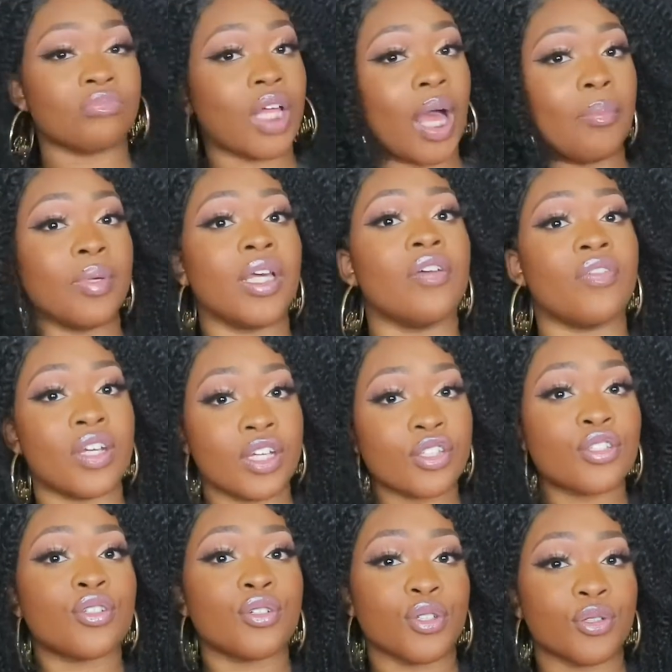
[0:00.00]
I'm giving it
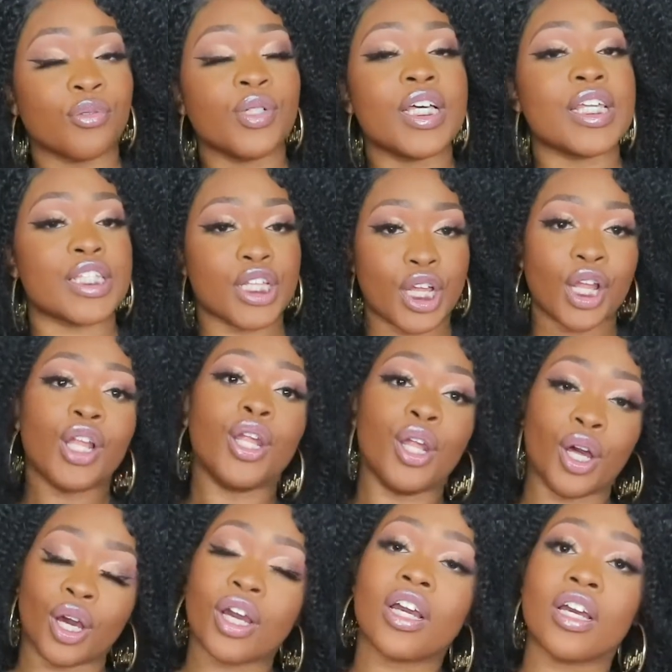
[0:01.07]
to you. It's a
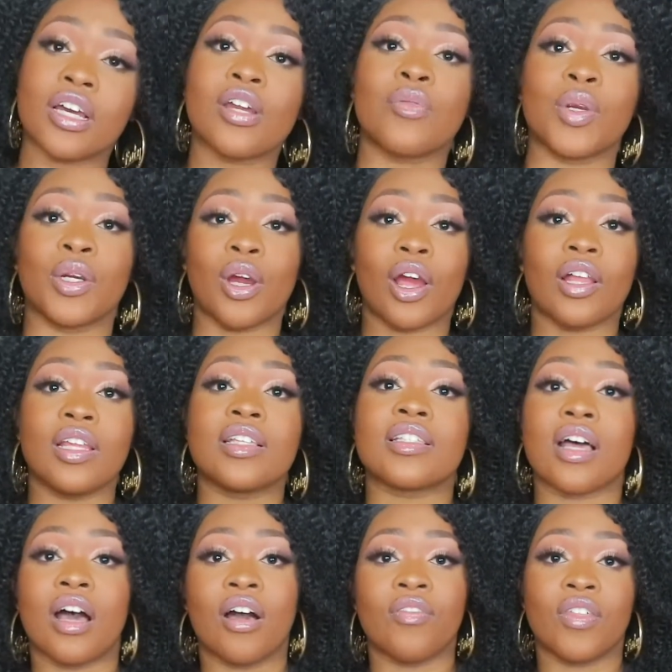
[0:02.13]
look, regardless
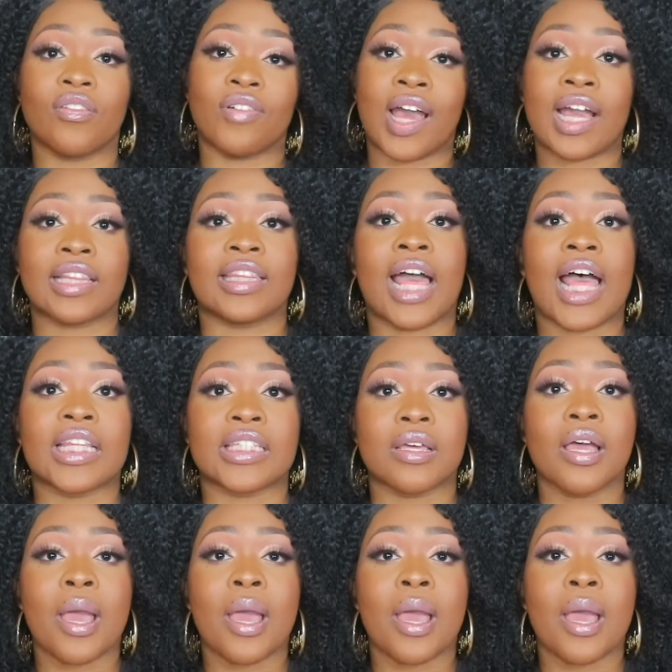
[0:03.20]
of the fact that